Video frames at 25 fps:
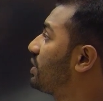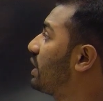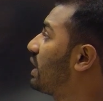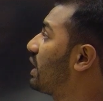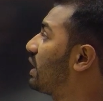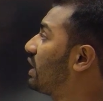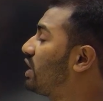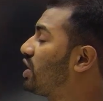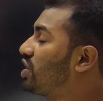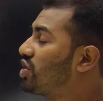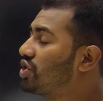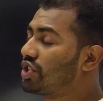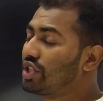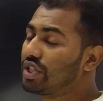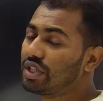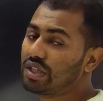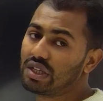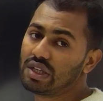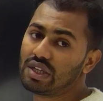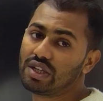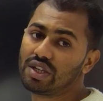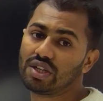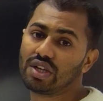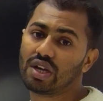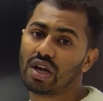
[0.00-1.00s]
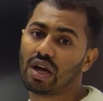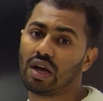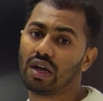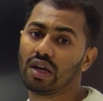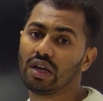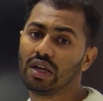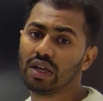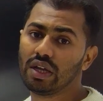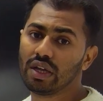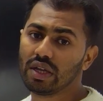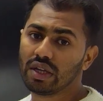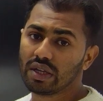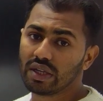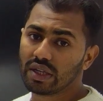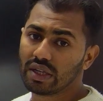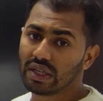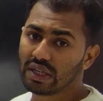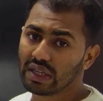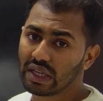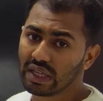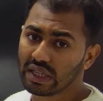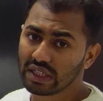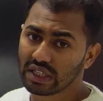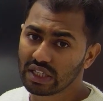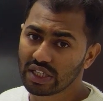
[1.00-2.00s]
English in India. In
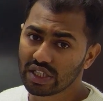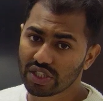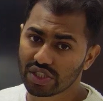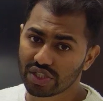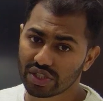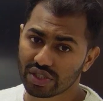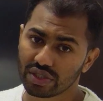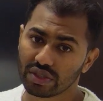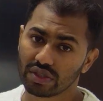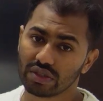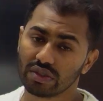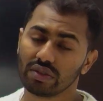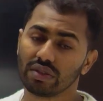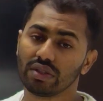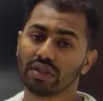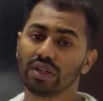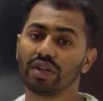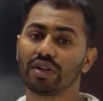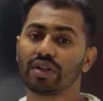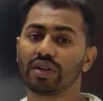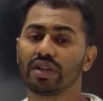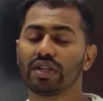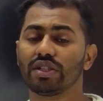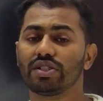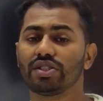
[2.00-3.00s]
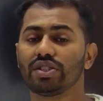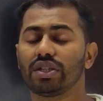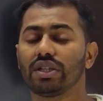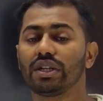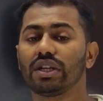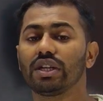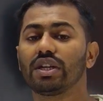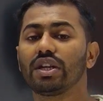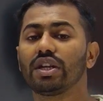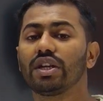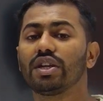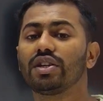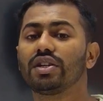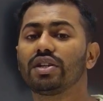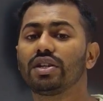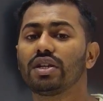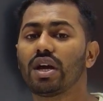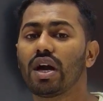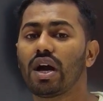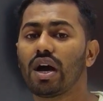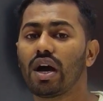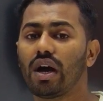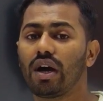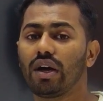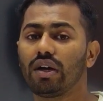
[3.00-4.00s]
English literature in
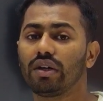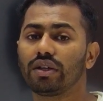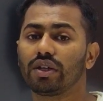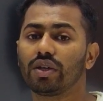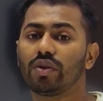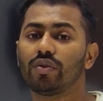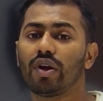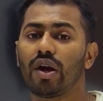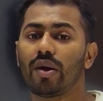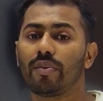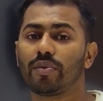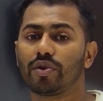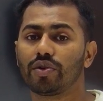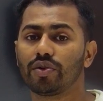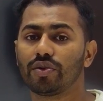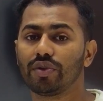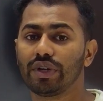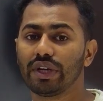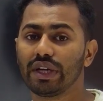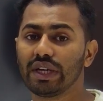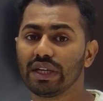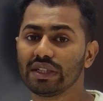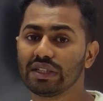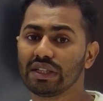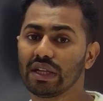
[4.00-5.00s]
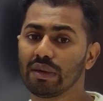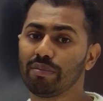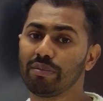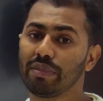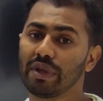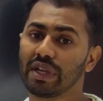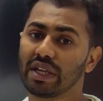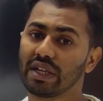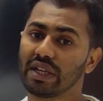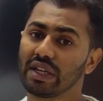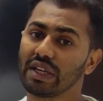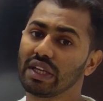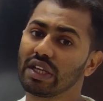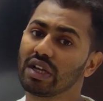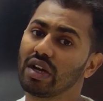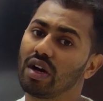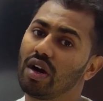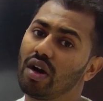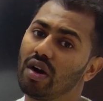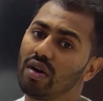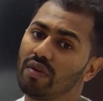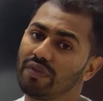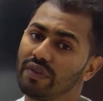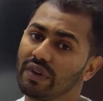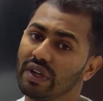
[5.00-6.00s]
India, you have to read the beginning
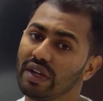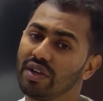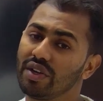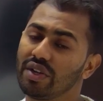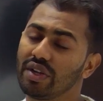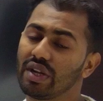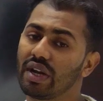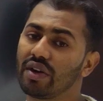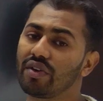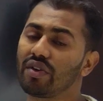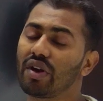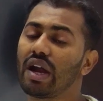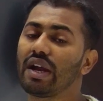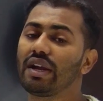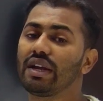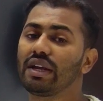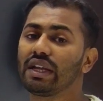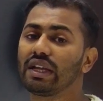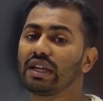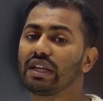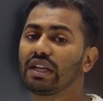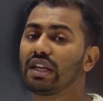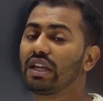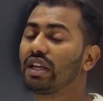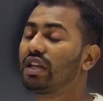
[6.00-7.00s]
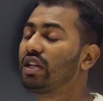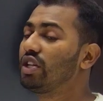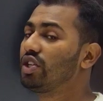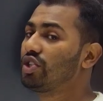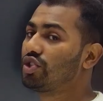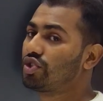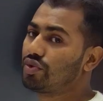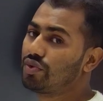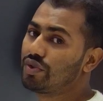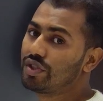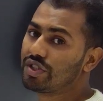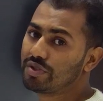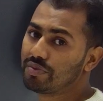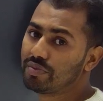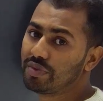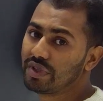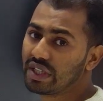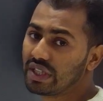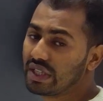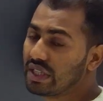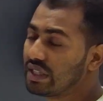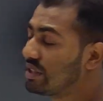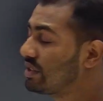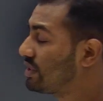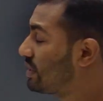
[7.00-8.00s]
of Indian writing in English, which
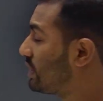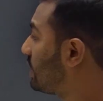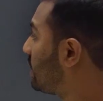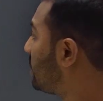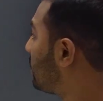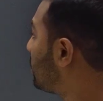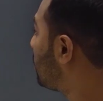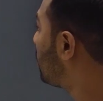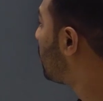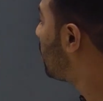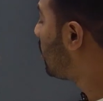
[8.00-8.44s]
begins in